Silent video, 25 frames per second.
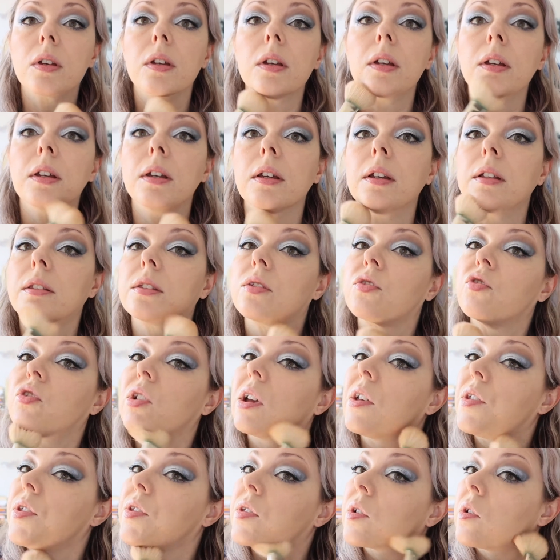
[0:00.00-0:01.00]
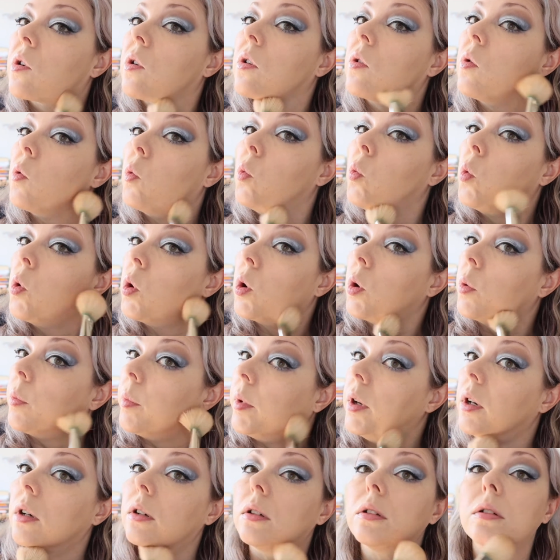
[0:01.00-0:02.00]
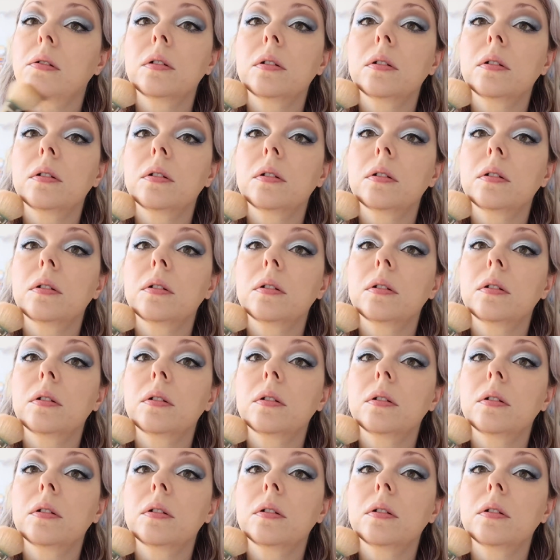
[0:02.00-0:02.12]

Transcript: It's just warmer.